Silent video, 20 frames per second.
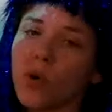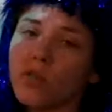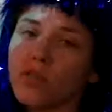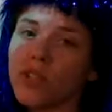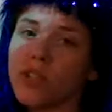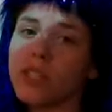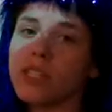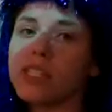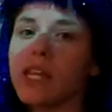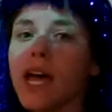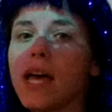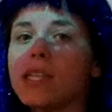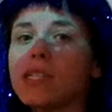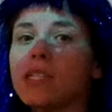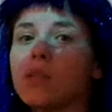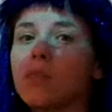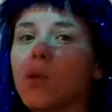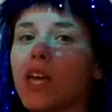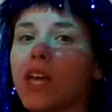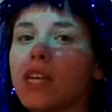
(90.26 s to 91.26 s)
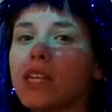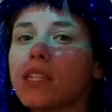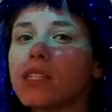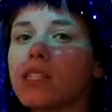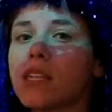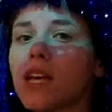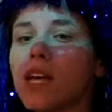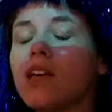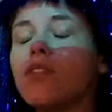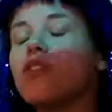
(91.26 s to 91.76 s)
over to the 10s
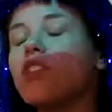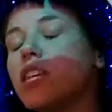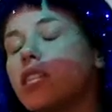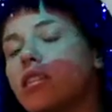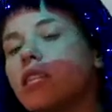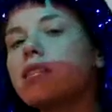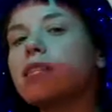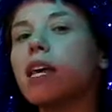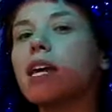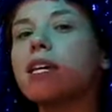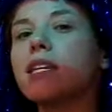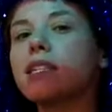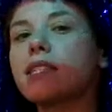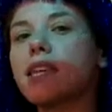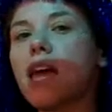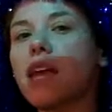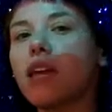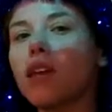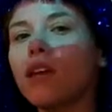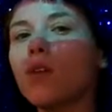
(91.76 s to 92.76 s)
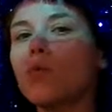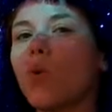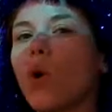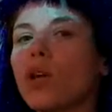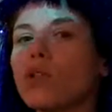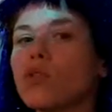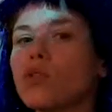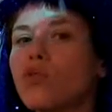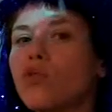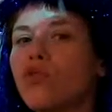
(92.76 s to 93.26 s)
place. This is like saying
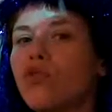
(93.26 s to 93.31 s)
what's